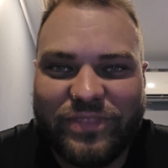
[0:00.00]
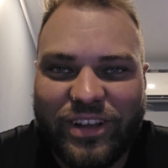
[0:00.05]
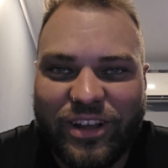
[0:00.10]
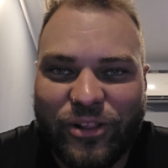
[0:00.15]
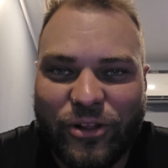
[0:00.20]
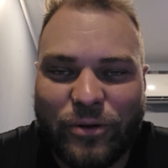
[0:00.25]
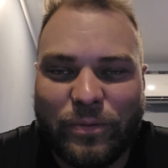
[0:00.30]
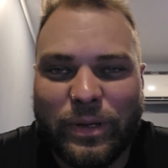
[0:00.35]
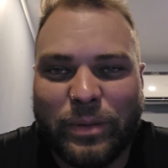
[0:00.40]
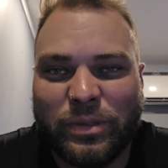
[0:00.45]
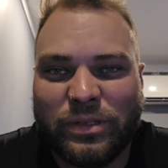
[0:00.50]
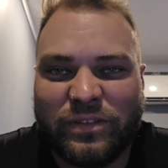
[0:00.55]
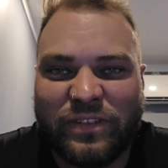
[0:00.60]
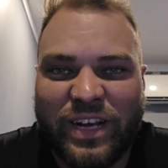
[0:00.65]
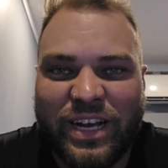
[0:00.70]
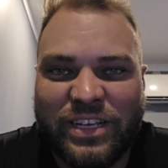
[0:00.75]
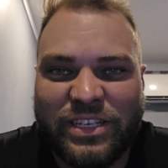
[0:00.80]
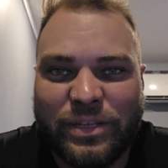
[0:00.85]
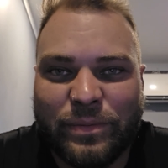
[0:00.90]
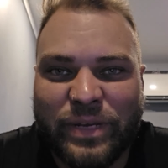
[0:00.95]
A lot of people
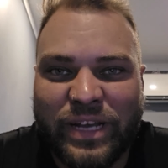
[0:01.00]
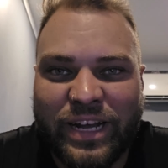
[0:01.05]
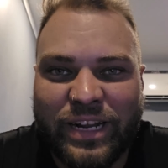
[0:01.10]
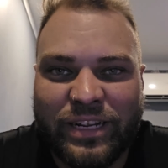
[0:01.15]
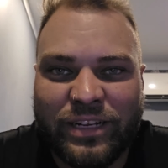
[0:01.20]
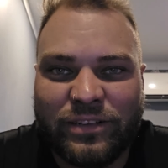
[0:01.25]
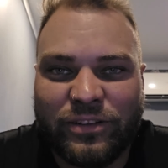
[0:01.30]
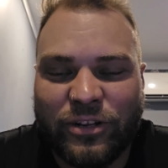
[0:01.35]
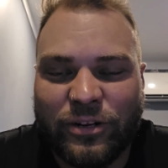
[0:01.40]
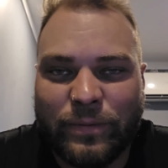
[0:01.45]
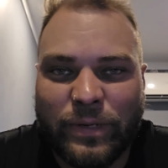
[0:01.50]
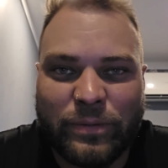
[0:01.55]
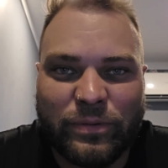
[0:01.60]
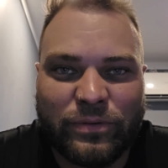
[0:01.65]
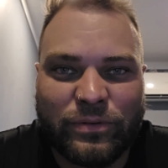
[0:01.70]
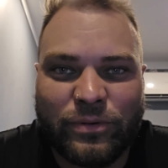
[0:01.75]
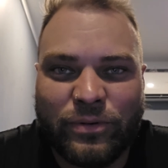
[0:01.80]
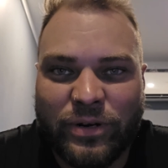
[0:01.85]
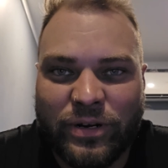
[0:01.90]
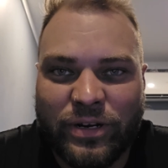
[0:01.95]
have asked about it, a lot of
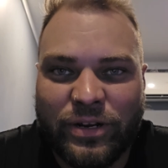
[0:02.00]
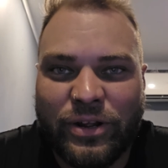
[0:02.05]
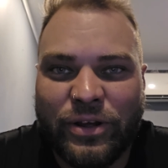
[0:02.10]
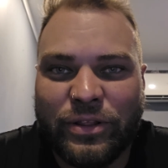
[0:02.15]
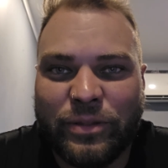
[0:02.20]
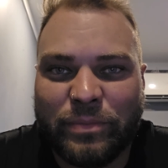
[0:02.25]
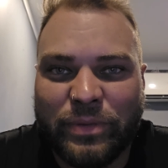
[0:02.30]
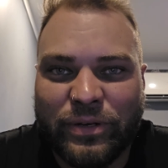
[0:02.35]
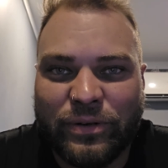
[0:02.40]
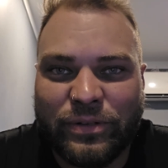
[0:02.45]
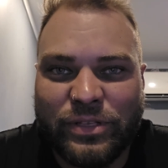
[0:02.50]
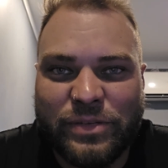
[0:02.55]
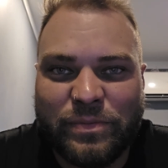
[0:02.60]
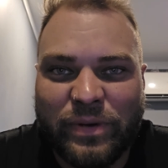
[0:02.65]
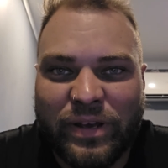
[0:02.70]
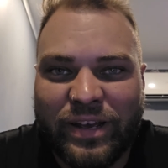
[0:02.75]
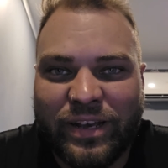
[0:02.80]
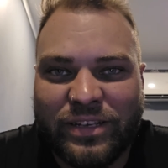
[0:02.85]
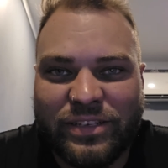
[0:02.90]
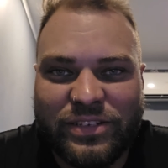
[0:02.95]
people wanted to know the build
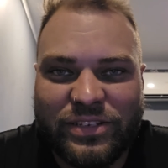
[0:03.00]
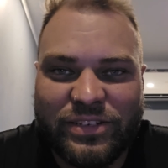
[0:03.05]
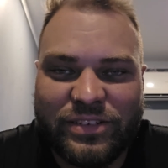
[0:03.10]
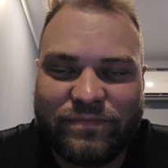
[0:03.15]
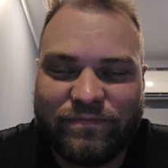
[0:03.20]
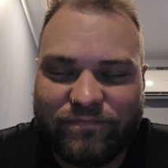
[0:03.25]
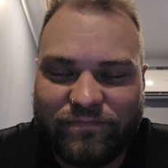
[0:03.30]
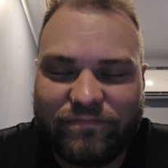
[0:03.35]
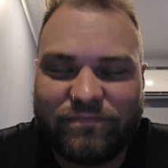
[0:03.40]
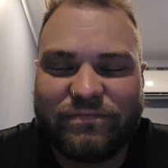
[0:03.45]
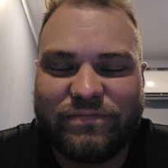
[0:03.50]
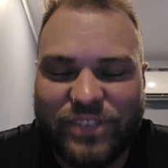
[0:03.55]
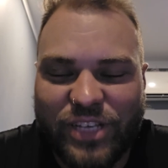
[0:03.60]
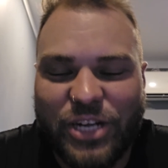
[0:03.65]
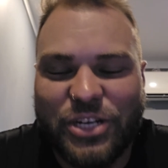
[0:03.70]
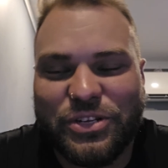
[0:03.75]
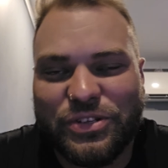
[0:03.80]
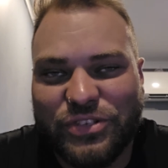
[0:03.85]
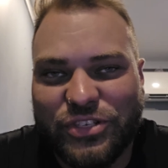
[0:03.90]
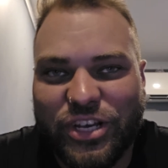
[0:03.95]
specs,
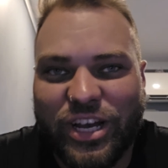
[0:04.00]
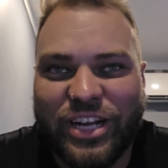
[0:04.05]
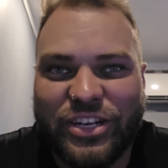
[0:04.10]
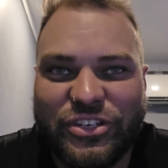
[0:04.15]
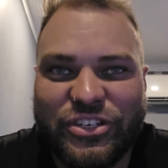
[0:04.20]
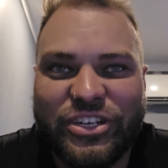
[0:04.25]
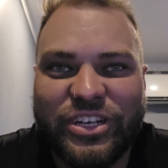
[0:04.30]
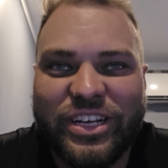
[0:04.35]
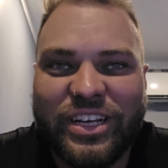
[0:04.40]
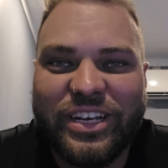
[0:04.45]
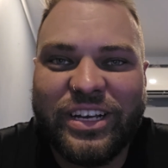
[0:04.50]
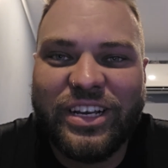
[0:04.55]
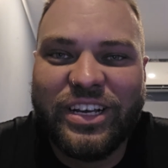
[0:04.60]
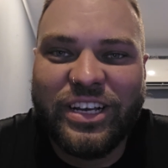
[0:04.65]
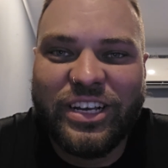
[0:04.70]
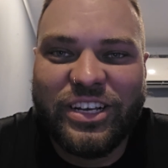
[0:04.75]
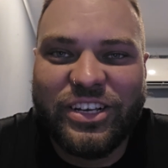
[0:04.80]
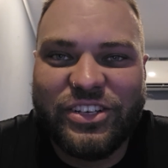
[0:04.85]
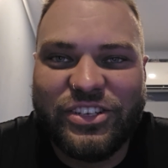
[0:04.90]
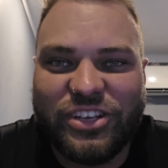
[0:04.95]
such and such.
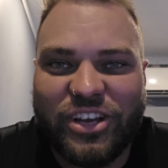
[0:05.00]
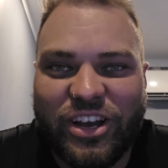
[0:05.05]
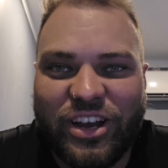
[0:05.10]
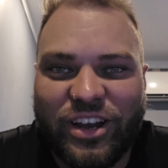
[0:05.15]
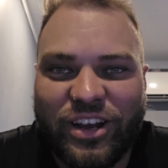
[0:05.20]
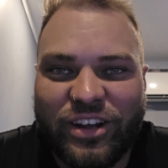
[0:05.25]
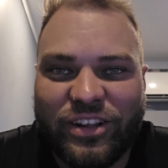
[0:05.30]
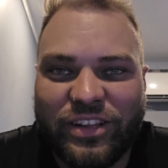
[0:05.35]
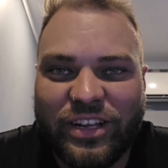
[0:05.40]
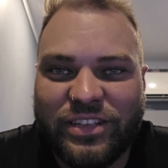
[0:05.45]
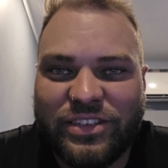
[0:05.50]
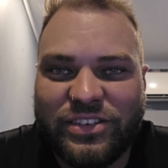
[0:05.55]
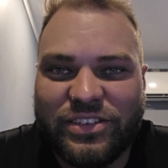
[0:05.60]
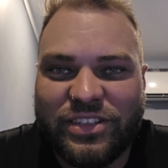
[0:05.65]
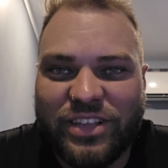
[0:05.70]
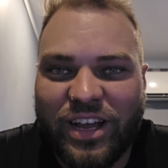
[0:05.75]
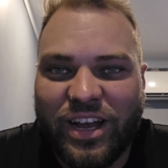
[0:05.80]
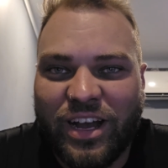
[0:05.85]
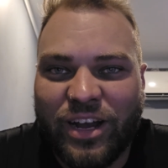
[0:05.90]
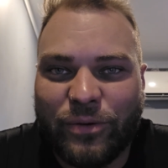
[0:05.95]
So let's
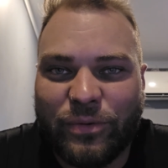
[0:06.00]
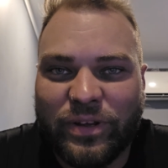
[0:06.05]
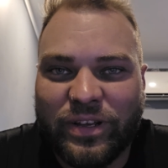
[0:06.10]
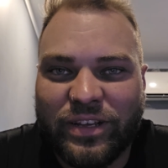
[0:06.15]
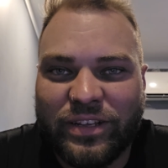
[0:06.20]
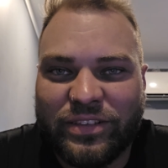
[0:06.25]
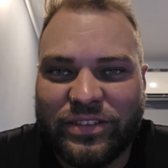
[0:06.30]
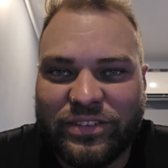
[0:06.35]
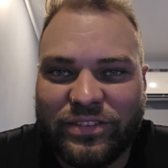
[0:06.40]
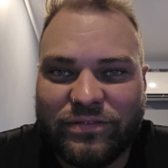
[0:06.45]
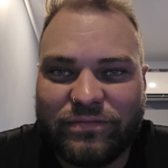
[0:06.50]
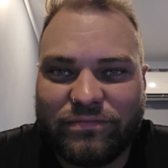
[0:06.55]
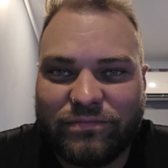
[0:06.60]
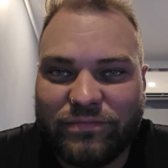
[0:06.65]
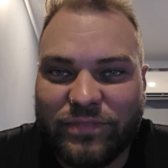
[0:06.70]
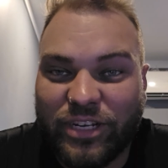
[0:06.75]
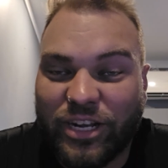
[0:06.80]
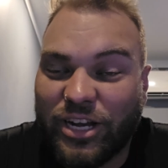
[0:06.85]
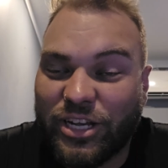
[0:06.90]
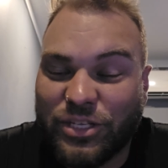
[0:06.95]
start with
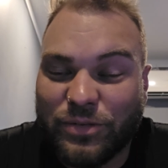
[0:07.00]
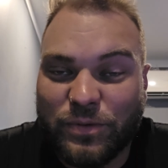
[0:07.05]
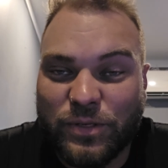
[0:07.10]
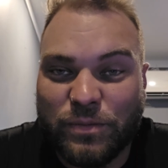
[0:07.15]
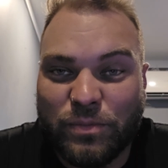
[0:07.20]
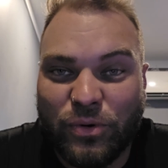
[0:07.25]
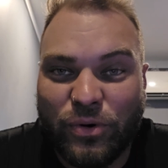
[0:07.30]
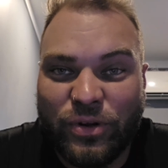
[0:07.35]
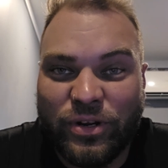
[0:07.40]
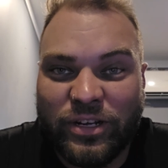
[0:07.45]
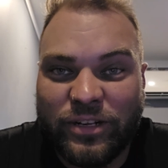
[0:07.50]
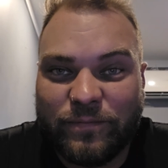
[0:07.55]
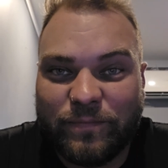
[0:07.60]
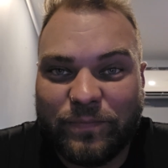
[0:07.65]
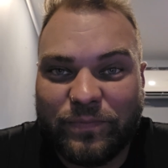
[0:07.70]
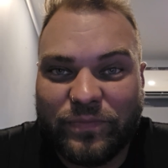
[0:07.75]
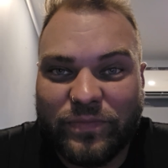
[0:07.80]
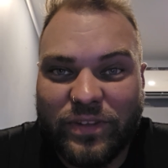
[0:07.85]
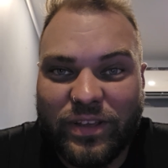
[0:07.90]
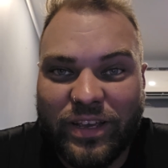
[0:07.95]
the customer's bought it.
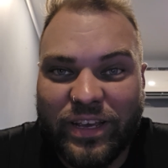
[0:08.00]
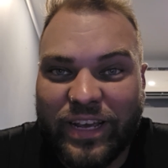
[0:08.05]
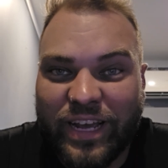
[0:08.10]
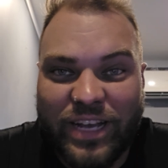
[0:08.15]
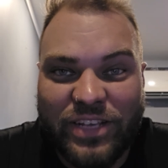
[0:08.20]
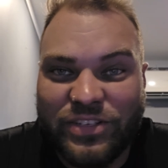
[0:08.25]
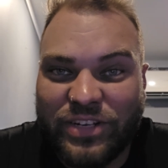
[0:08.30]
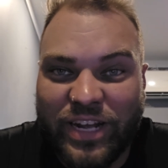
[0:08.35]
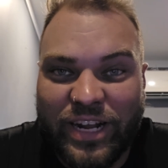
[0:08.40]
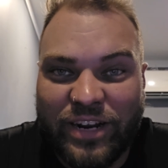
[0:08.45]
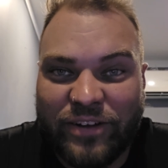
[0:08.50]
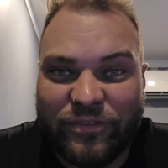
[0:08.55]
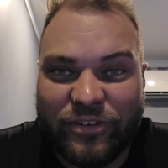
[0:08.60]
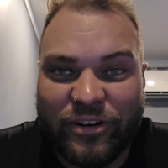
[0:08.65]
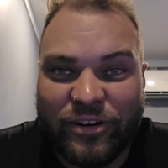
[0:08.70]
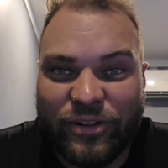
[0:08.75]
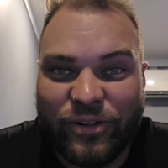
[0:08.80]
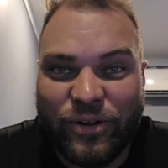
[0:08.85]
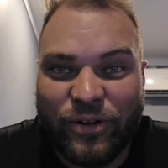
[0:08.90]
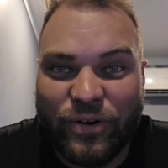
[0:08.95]
He hasn't had it
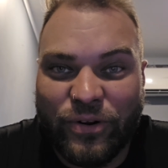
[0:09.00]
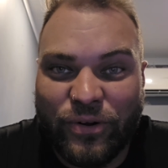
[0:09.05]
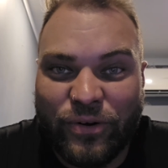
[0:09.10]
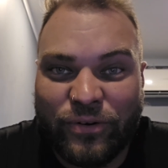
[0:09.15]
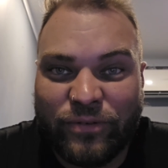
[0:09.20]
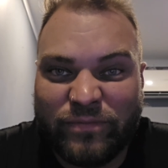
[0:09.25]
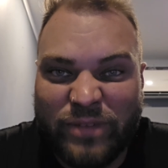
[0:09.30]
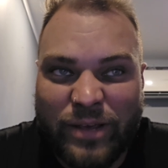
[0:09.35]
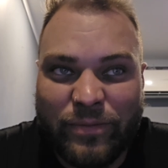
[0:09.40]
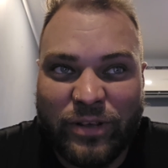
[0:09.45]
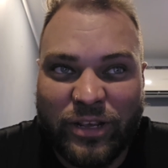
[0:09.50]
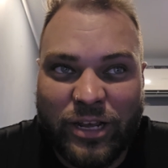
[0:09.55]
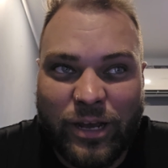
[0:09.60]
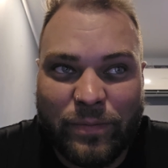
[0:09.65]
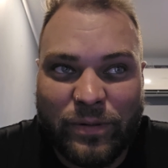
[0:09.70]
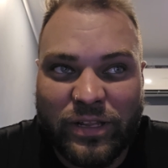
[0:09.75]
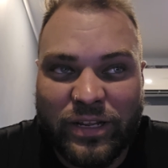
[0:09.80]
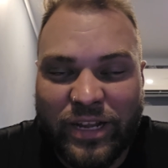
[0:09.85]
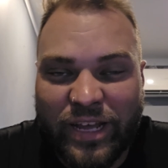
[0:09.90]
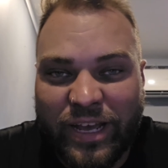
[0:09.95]
very long at all, maybe a
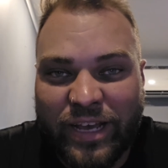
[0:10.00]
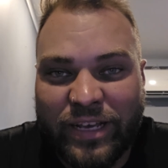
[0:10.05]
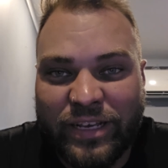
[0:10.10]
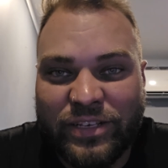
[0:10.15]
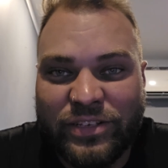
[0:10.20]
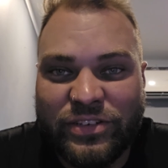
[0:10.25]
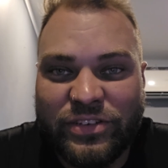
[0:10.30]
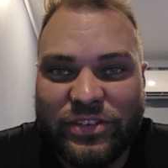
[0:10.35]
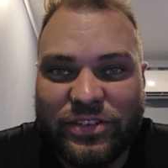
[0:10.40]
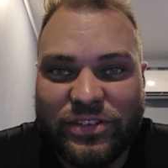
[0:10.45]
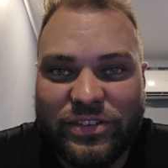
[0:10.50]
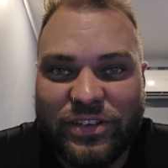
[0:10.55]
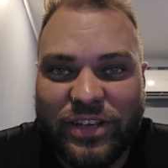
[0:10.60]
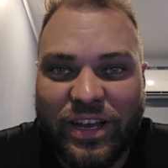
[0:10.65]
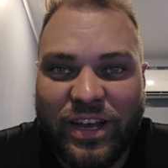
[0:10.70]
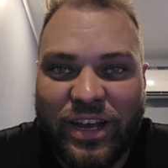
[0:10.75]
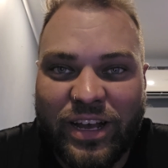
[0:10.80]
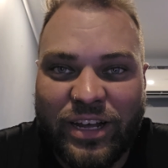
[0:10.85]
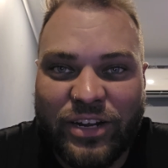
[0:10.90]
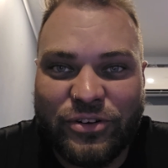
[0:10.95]
couple of days,
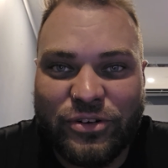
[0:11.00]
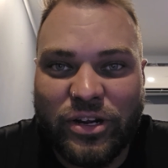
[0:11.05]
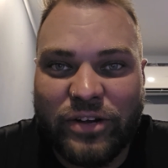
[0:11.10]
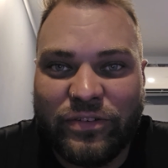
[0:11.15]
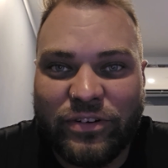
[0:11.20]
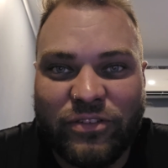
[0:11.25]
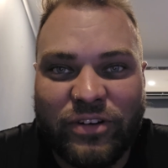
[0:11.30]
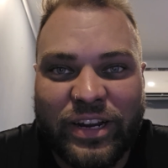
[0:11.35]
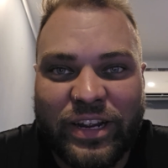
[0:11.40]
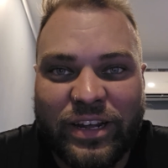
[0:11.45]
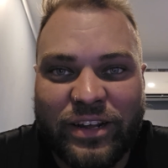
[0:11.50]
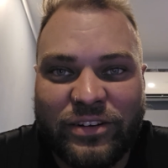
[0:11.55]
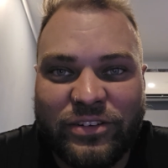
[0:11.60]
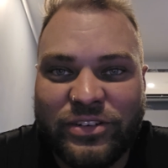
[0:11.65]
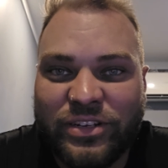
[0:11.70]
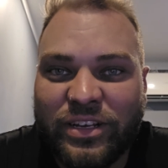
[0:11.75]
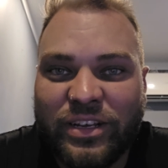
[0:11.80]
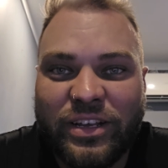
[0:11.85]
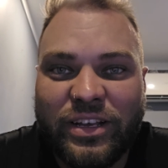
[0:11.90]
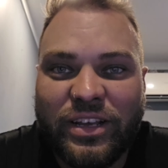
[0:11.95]
drove it
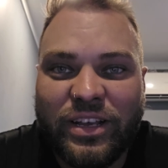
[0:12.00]
around,